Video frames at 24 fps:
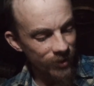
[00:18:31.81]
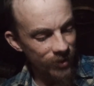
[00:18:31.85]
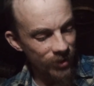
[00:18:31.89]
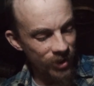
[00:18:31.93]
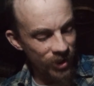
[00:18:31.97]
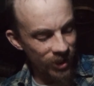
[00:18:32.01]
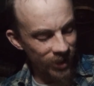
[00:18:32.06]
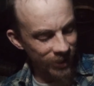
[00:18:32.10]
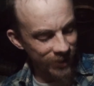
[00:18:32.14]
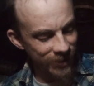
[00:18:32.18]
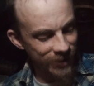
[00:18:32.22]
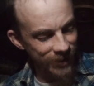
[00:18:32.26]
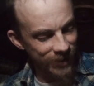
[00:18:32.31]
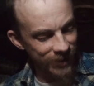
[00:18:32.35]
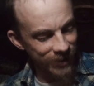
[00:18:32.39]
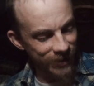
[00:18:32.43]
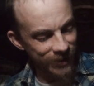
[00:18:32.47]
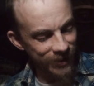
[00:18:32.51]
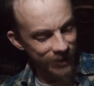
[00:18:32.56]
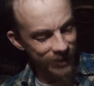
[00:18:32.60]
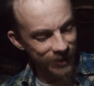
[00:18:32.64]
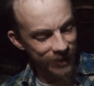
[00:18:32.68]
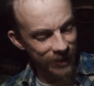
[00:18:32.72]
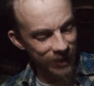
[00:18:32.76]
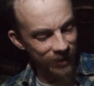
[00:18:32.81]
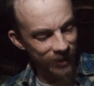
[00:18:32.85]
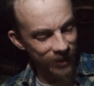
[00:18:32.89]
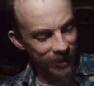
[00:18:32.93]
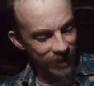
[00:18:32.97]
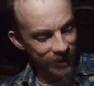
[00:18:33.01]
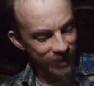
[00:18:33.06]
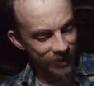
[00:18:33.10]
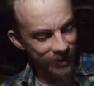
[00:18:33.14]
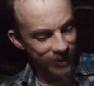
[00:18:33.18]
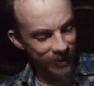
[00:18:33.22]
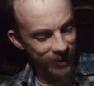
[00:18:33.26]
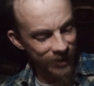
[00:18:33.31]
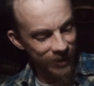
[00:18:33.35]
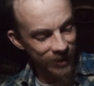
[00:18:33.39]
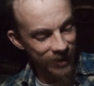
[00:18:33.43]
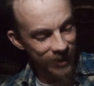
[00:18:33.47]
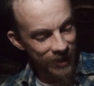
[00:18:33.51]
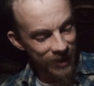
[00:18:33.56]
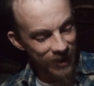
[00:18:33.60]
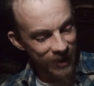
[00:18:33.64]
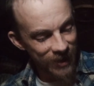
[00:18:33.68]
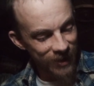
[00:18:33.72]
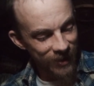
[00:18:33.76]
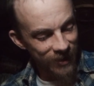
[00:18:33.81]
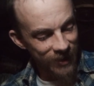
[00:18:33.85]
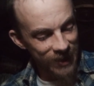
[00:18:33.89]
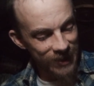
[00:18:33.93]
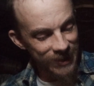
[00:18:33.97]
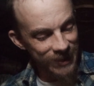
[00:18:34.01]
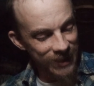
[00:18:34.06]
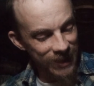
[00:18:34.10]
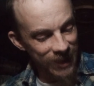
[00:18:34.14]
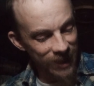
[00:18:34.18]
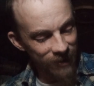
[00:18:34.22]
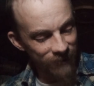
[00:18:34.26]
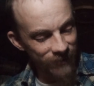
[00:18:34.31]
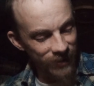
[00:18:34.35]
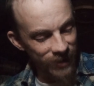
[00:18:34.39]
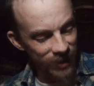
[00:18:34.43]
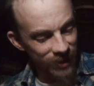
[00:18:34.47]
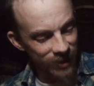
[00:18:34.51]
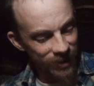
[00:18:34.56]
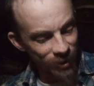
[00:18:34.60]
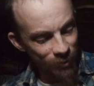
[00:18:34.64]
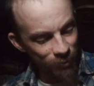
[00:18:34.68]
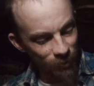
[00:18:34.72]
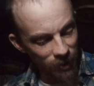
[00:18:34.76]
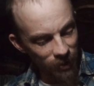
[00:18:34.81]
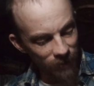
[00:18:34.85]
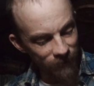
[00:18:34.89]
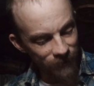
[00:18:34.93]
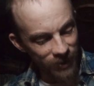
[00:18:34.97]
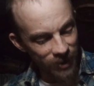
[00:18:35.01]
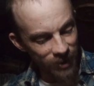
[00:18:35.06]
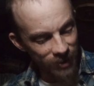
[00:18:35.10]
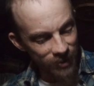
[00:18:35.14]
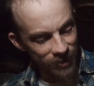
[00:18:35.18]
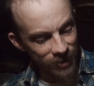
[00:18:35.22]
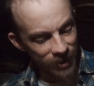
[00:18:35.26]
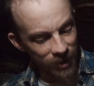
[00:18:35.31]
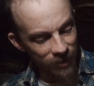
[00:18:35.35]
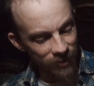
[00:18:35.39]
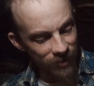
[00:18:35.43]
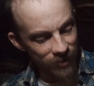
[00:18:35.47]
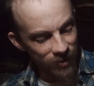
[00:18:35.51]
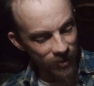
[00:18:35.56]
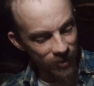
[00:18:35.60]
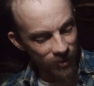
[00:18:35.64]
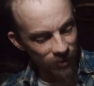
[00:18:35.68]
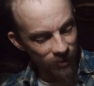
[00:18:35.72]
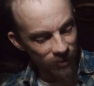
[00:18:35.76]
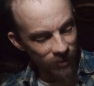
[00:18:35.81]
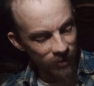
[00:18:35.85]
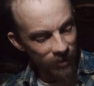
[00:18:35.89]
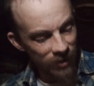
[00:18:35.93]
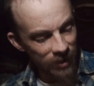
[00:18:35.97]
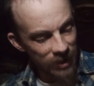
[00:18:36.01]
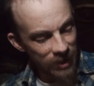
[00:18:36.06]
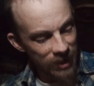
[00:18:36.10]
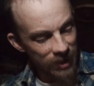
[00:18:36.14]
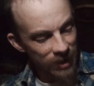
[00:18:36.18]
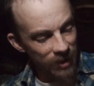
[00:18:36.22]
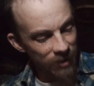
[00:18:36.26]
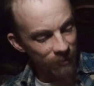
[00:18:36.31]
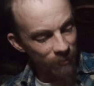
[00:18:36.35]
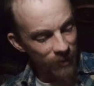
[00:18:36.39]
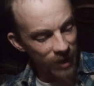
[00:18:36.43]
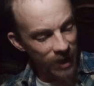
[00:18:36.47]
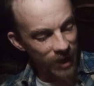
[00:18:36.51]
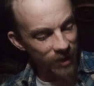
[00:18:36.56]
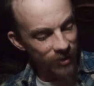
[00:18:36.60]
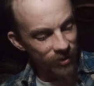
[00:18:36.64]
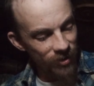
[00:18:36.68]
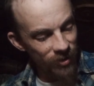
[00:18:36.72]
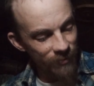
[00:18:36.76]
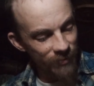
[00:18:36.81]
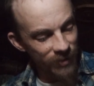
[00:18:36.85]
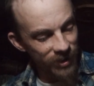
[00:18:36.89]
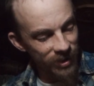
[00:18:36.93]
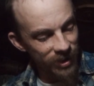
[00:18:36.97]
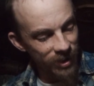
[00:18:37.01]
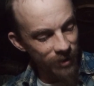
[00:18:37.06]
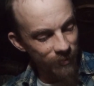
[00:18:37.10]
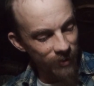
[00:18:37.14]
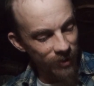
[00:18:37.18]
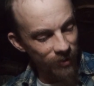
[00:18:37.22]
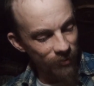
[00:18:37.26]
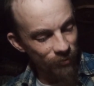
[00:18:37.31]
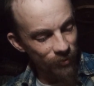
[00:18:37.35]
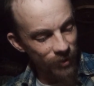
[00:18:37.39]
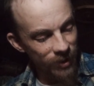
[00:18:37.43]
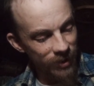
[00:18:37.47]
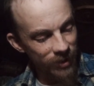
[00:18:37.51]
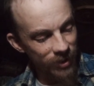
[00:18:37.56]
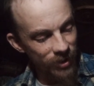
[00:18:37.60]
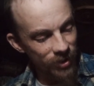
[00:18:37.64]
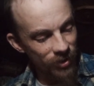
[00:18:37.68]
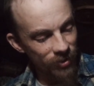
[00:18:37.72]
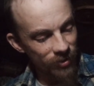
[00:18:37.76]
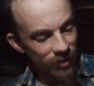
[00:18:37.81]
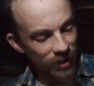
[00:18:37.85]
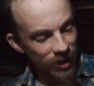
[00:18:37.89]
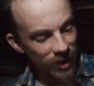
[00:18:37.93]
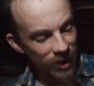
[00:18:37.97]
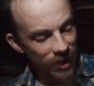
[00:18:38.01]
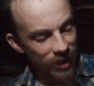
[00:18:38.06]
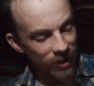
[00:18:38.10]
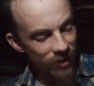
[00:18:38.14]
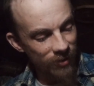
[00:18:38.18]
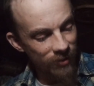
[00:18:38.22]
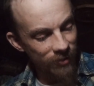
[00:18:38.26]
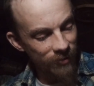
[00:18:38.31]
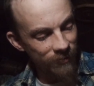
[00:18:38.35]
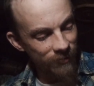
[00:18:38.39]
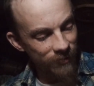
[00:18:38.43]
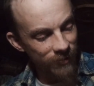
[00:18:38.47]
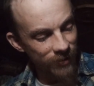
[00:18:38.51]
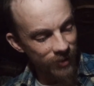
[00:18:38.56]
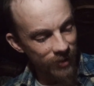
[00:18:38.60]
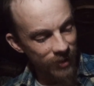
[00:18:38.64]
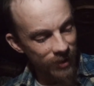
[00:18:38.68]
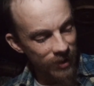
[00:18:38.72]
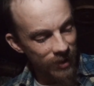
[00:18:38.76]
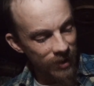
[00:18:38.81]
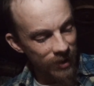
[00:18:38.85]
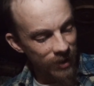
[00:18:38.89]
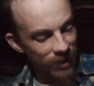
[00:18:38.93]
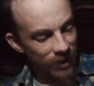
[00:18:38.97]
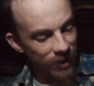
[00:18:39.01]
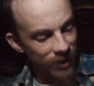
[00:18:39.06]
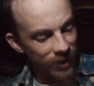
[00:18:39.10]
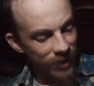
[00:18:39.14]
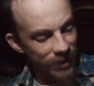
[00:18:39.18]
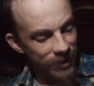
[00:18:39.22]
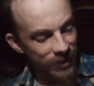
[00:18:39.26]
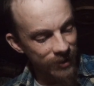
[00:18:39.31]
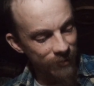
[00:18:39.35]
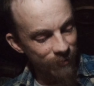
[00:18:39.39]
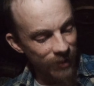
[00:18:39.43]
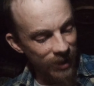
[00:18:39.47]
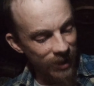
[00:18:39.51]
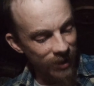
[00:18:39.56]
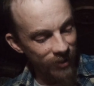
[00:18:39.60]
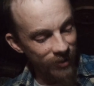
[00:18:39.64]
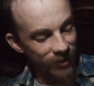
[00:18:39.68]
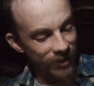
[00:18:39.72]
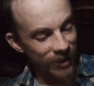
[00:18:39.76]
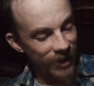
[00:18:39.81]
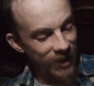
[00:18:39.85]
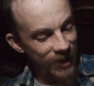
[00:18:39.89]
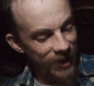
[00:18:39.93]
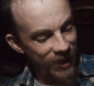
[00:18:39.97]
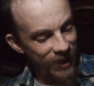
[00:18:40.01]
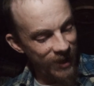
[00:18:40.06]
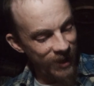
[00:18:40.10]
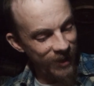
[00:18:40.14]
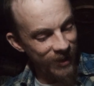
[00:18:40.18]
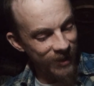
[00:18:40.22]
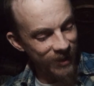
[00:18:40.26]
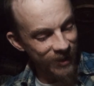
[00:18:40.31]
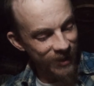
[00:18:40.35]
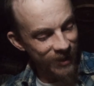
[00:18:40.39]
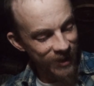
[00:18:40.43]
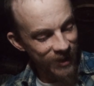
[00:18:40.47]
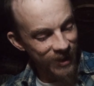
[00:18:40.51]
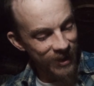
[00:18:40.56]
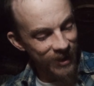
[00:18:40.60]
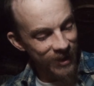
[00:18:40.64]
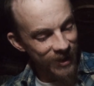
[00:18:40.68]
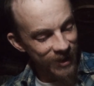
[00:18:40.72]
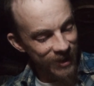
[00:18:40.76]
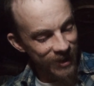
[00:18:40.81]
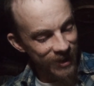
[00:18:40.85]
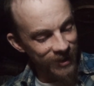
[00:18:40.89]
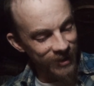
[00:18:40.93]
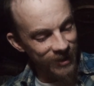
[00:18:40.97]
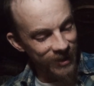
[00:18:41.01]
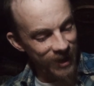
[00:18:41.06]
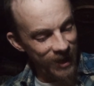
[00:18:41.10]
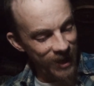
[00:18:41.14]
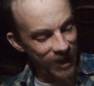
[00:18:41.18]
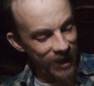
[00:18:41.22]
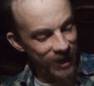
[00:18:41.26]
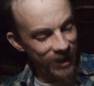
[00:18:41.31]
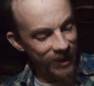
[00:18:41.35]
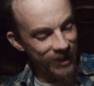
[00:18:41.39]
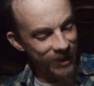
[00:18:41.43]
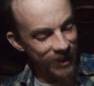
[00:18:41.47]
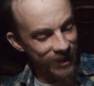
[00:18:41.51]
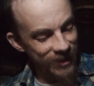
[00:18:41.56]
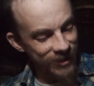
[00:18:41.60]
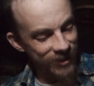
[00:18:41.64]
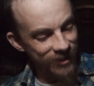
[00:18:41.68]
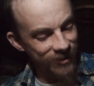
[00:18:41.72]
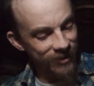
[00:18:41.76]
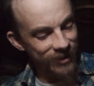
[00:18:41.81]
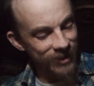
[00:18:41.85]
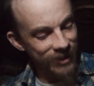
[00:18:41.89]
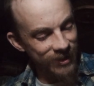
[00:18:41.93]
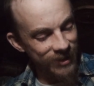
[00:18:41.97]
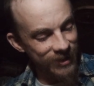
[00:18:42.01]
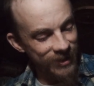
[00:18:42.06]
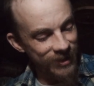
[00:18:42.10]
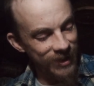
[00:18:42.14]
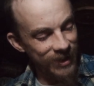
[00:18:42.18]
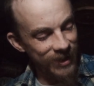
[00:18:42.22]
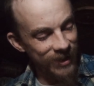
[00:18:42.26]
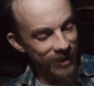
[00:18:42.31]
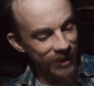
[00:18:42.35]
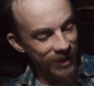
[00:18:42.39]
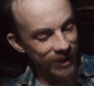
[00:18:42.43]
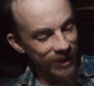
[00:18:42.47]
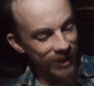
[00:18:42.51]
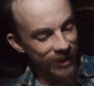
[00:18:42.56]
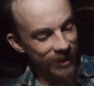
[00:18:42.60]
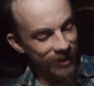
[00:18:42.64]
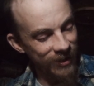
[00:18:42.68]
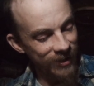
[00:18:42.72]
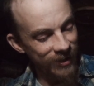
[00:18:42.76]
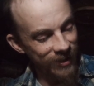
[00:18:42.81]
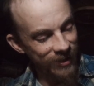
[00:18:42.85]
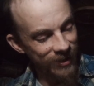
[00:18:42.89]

Jesus, said Lester. That's heavy. 12 years on the dole? Man, you must have been really strung out. I smiled. Yeah, yeah, I guess you could say that.